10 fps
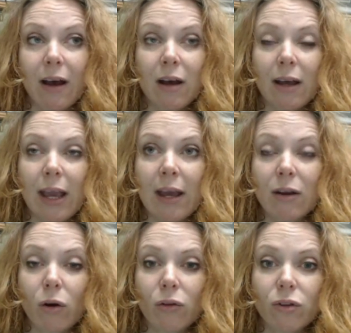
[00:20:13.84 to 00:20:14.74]
and
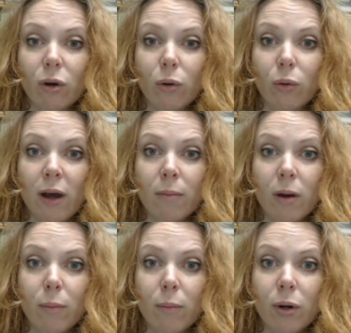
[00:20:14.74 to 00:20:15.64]
also
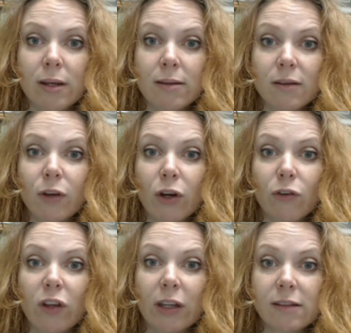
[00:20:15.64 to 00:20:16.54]
pretty severe
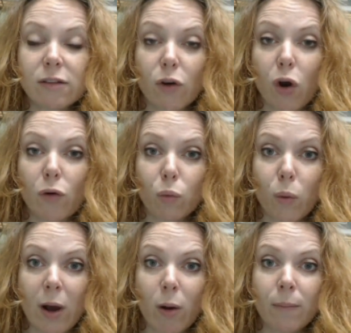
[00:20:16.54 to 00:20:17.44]
feelings of
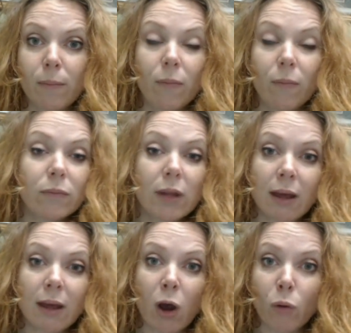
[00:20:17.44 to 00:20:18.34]
overwhelmingness
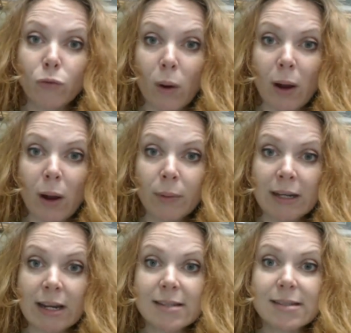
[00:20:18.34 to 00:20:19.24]

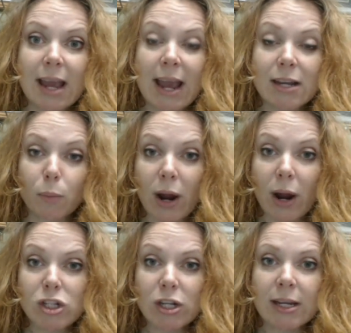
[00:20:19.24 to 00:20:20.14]
and
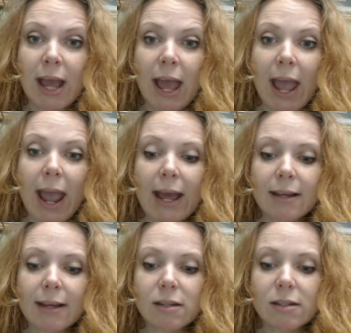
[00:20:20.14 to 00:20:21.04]
depression.
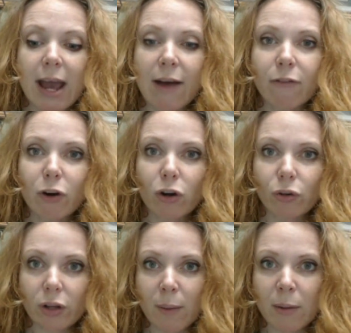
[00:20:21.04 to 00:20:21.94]
And to have her
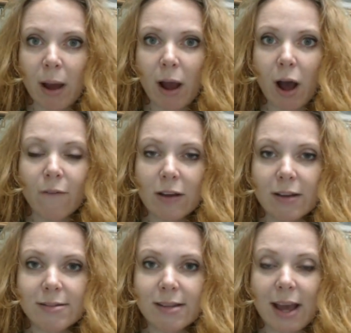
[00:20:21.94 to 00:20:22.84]
come in my
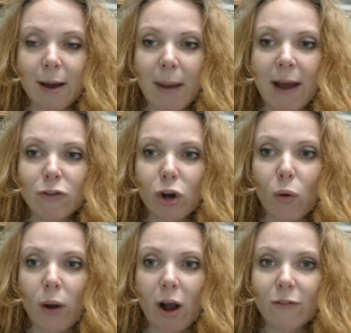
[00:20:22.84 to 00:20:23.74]
office after
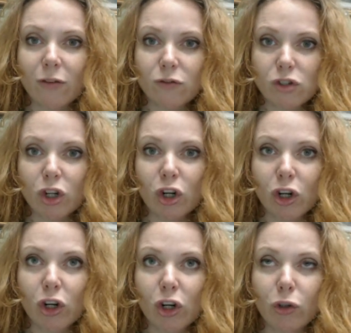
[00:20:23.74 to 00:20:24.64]
going off of
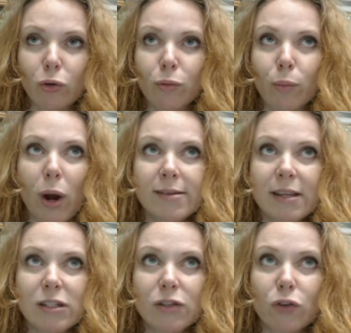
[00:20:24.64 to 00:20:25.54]
sugar, gluten,
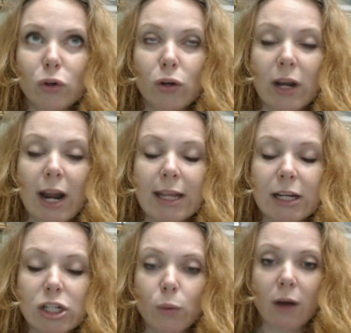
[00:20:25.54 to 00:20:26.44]
processed food, and I
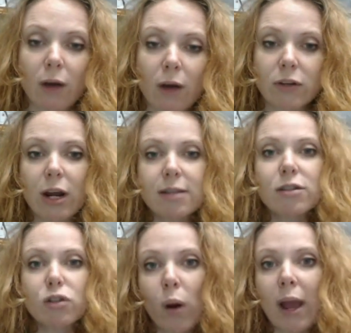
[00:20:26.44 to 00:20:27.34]
think she went off dairy and
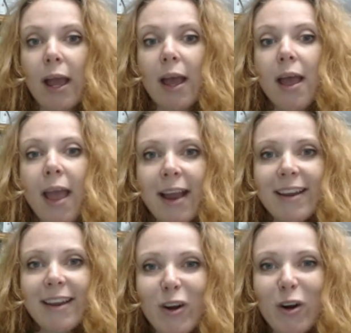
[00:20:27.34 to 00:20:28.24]
soy, and to
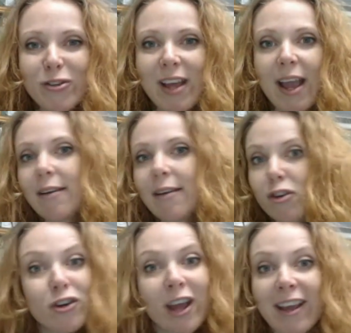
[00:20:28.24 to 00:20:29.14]
hear her say,
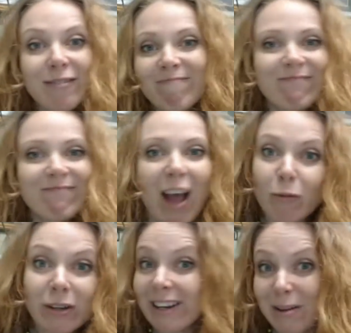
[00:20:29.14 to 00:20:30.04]
"Dr. Tate, I
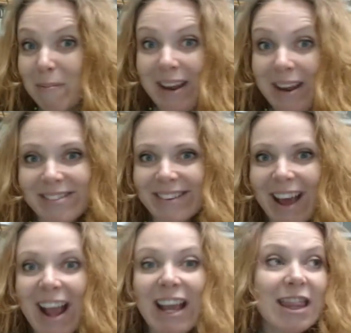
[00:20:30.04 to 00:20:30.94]
don't need any medicine.
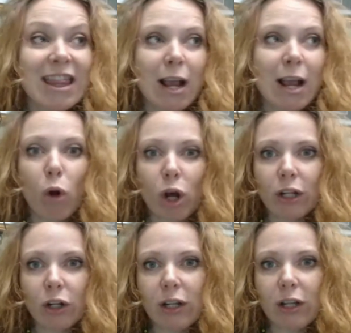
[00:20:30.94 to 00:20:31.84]
I can think more
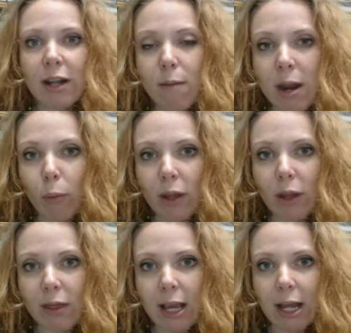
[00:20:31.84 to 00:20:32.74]
clearly than I've been able to
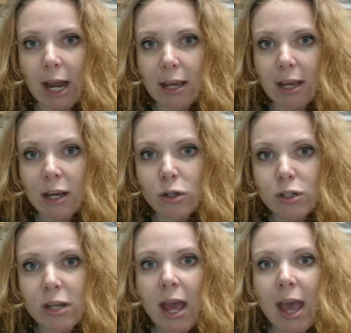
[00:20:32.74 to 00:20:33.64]
think in 8
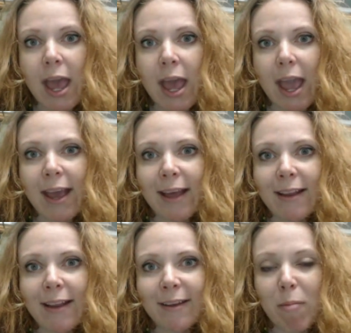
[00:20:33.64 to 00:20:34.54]
years,
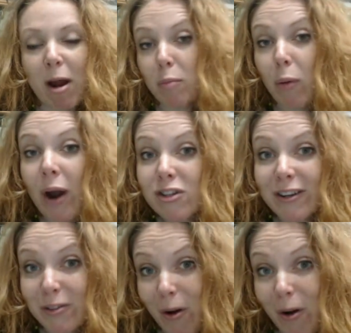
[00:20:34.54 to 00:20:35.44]
and my depression
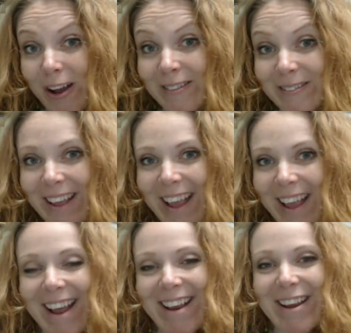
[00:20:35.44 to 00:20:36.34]
is gone."
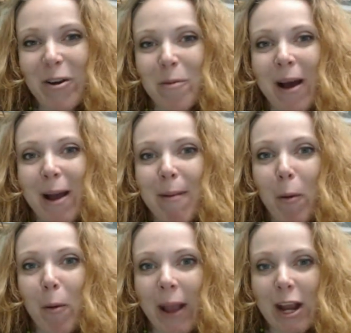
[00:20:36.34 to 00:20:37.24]
And to hear my
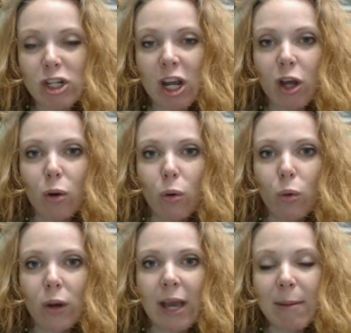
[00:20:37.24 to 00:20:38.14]
male patient who
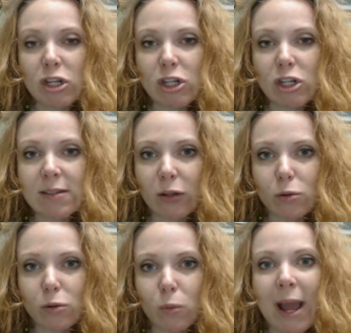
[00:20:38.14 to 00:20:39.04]
came in just to lose
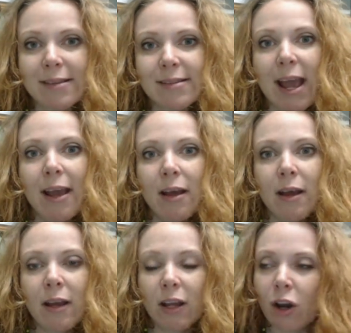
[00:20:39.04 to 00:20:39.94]
weight say,
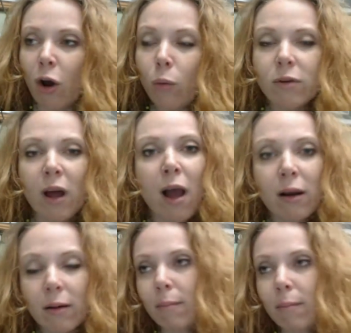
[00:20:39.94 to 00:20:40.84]
"You know, doc,
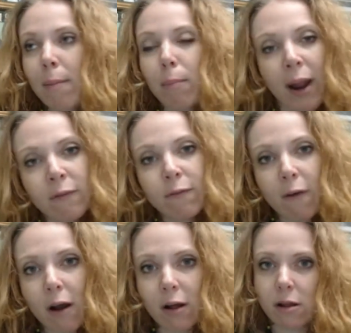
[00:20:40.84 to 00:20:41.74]
my brain
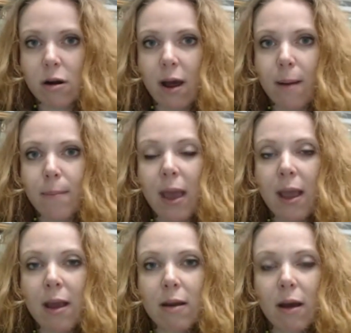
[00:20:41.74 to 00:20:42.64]
fog cleared up, and